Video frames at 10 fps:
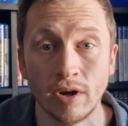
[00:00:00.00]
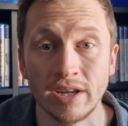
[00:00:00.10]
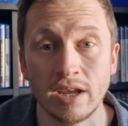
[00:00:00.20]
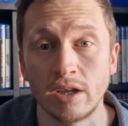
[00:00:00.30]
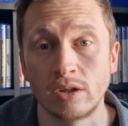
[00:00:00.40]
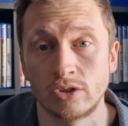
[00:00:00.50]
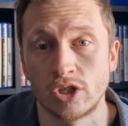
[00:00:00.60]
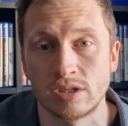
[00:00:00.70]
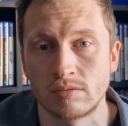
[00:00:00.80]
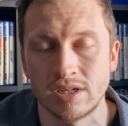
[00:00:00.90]
and it'll
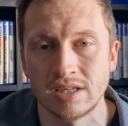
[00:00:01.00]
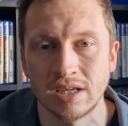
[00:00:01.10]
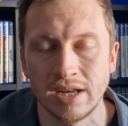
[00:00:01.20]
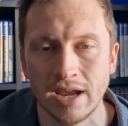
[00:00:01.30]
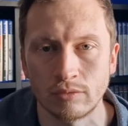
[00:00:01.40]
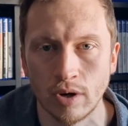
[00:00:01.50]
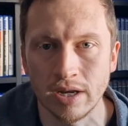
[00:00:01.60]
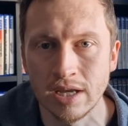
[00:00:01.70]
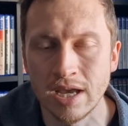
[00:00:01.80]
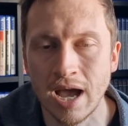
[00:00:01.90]
just disconnect,
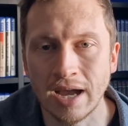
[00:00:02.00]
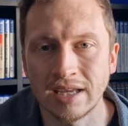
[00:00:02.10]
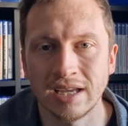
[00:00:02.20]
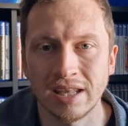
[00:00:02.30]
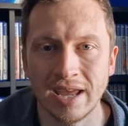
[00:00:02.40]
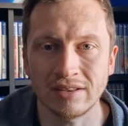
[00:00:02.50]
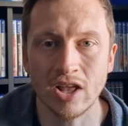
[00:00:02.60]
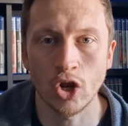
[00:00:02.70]
right? I can connect